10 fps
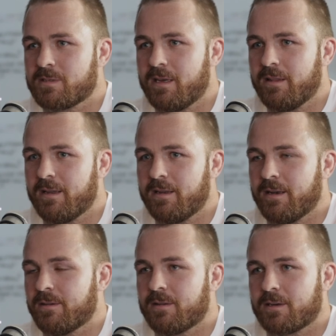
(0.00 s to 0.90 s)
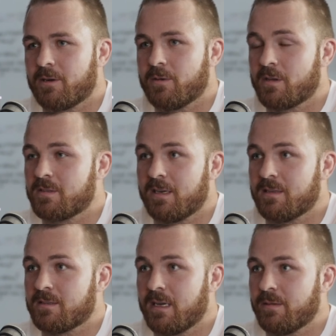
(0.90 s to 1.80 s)
say that, and like I'd say
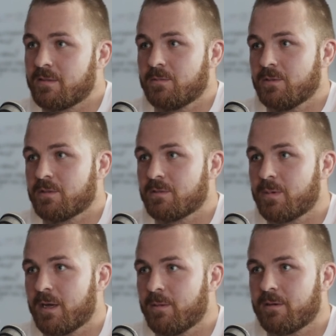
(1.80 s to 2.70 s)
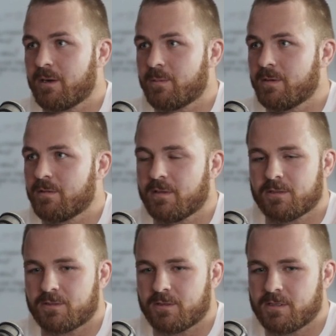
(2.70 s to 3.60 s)
the same, it's the worst part about rugby is the
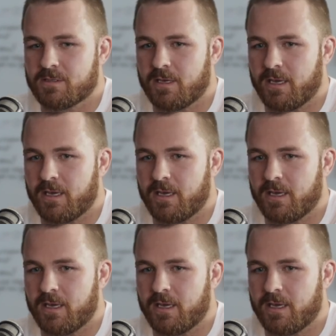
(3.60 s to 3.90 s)
injuries.